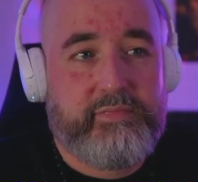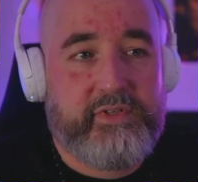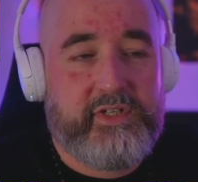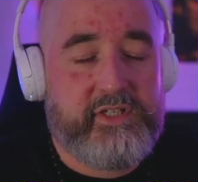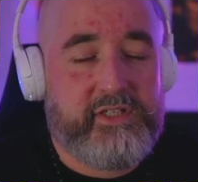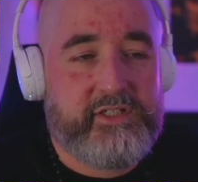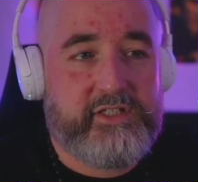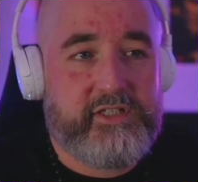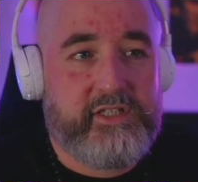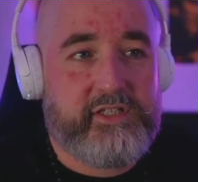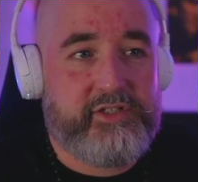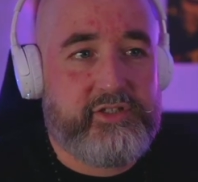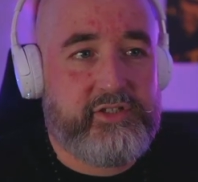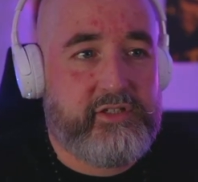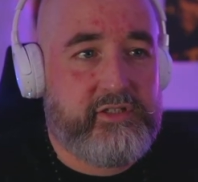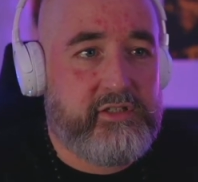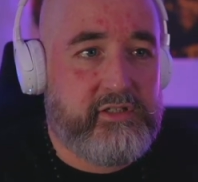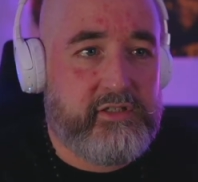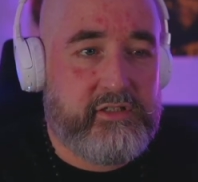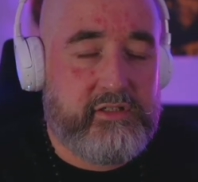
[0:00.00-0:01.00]
But it's such
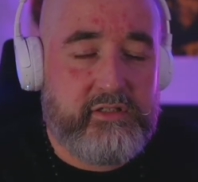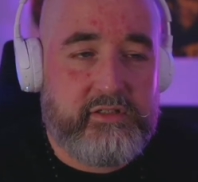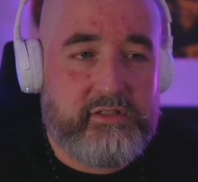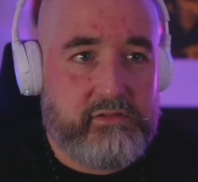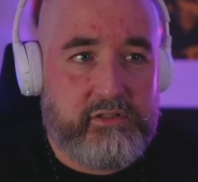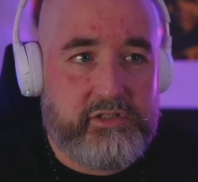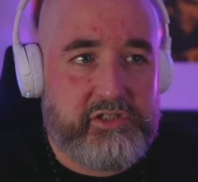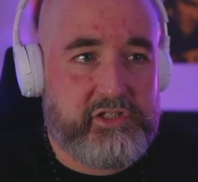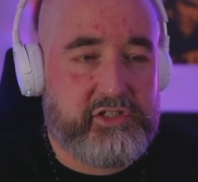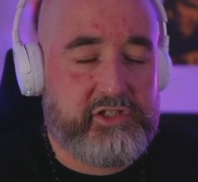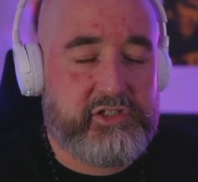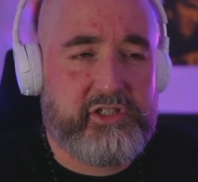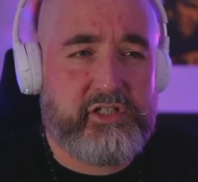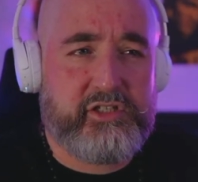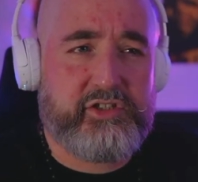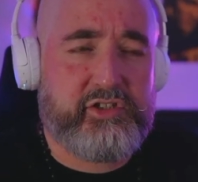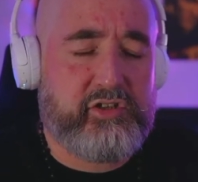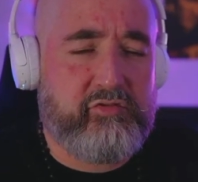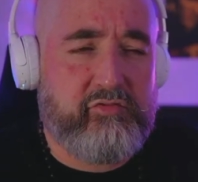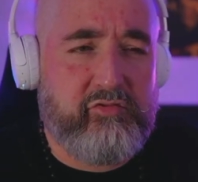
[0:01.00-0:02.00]
a it's just
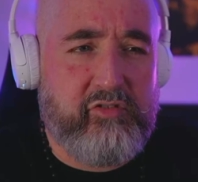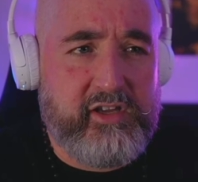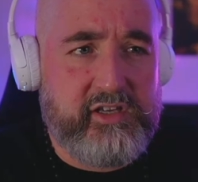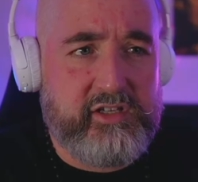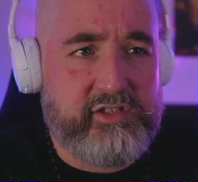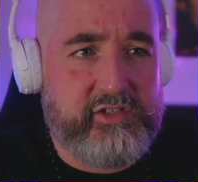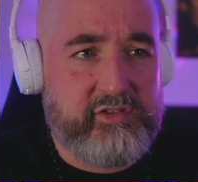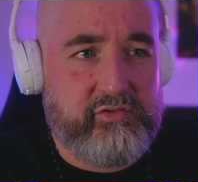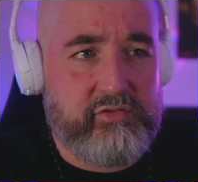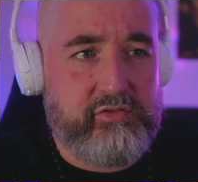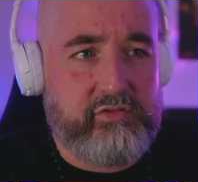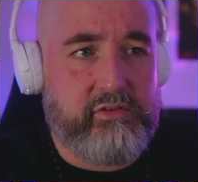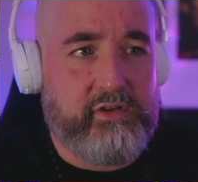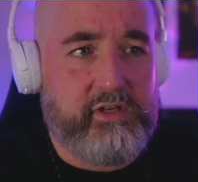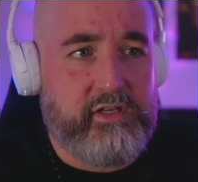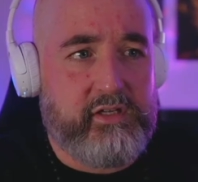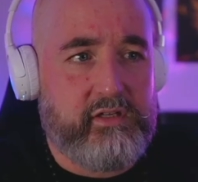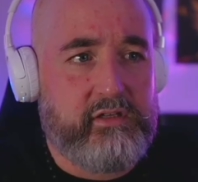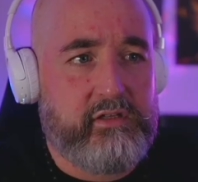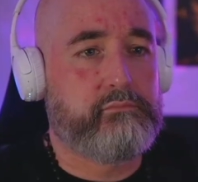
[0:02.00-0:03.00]
such a great
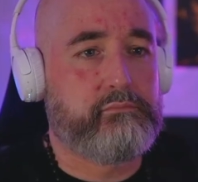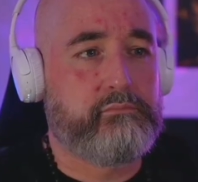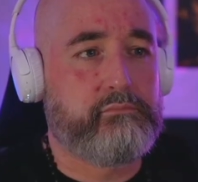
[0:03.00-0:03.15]
story.